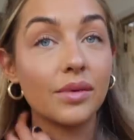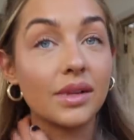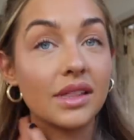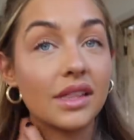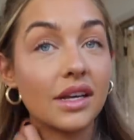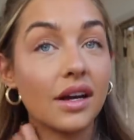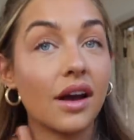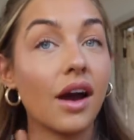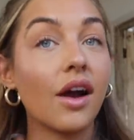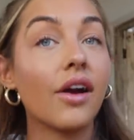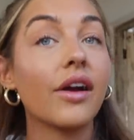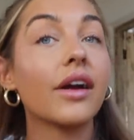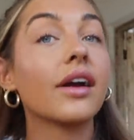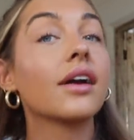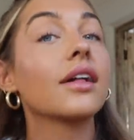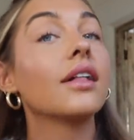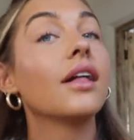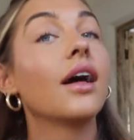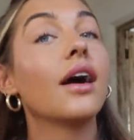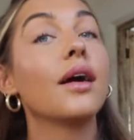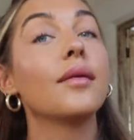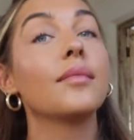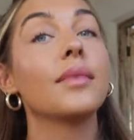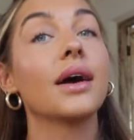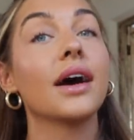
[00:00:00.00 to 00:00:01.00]
with the current
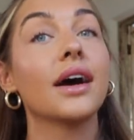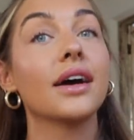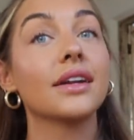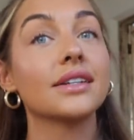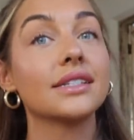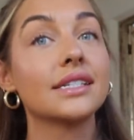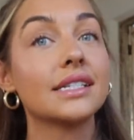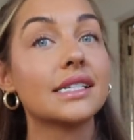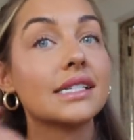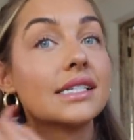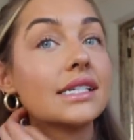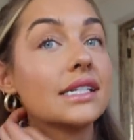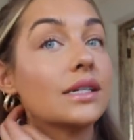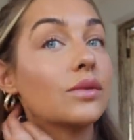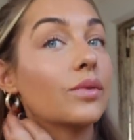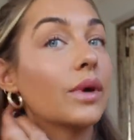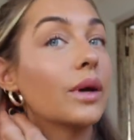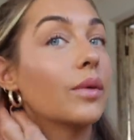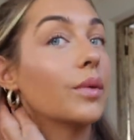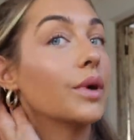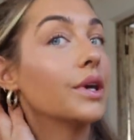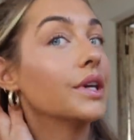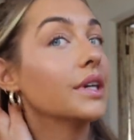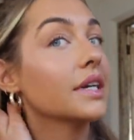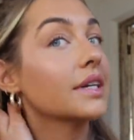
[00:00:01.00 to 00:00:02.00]
climate, we
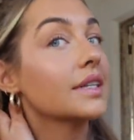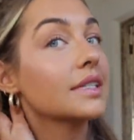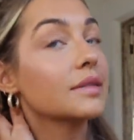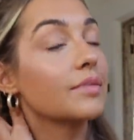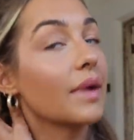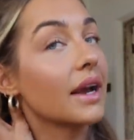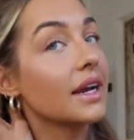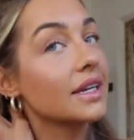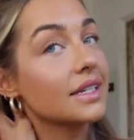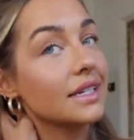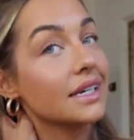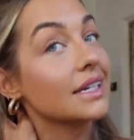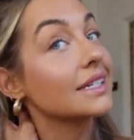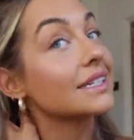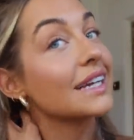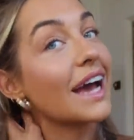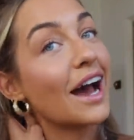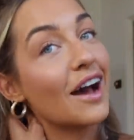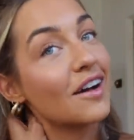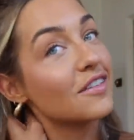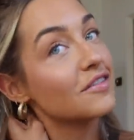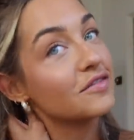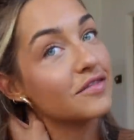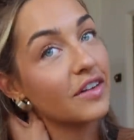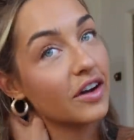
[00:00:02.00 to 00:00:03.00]
weren't expecting to
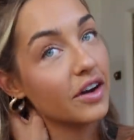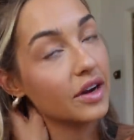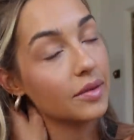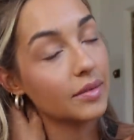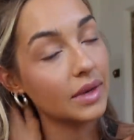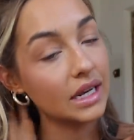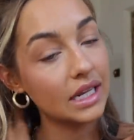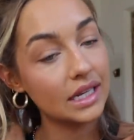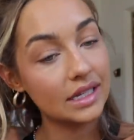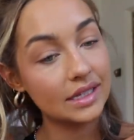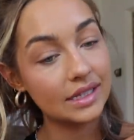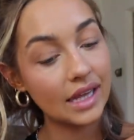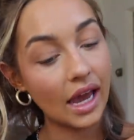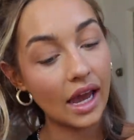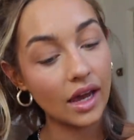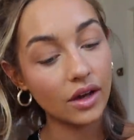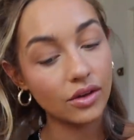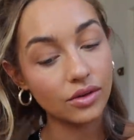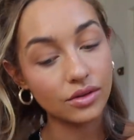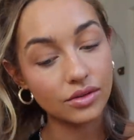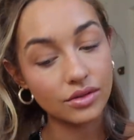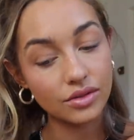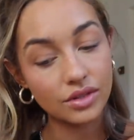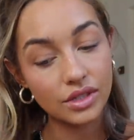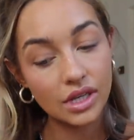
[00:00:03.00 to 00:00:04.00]
have very many
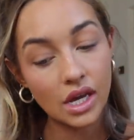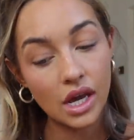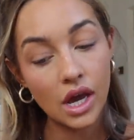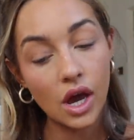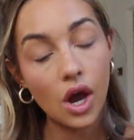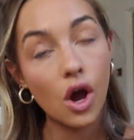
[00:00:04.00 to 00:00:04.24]
sales,